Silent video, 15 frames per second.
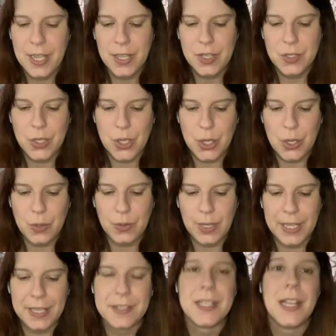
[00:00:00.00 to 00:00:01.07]
So
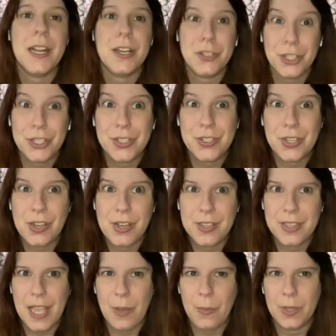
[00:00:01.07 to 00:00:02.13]
like I said, I just started
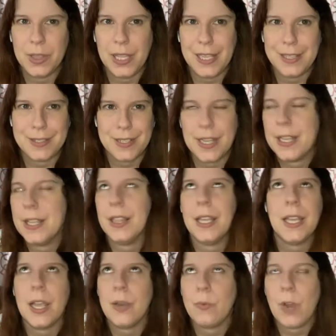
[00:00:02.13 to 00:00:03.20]
that one last night.
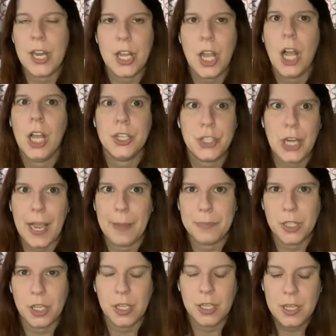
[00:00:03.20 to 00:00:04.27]
Like I read a
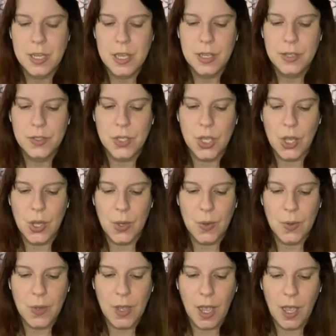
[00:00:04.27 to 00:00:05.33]
chapter.
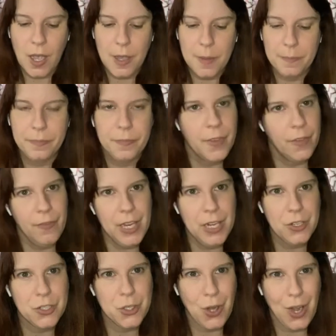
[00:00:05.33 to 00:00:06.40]
So
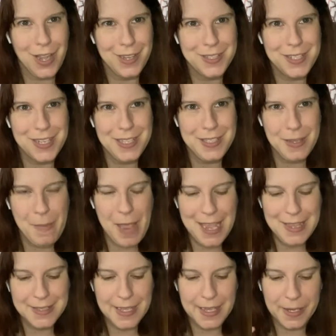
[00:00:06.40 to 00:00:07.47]
fingers crossed, it's
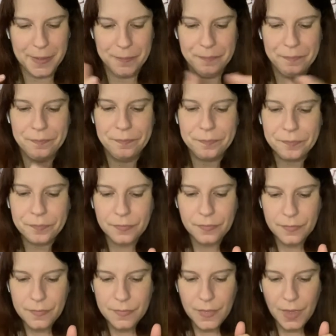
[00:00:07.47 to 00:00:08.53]
amazing.
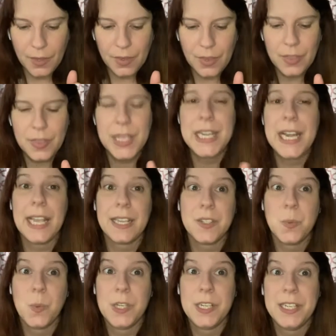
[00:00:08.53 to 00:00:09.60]
The next
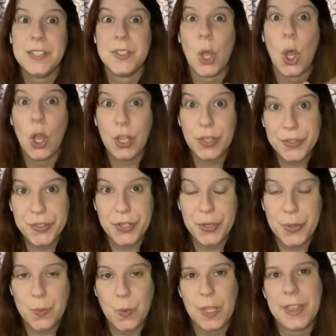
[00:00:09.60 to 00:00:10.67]
one is
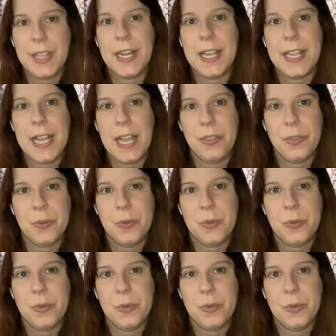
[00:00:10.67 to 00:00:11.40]
also one that I got through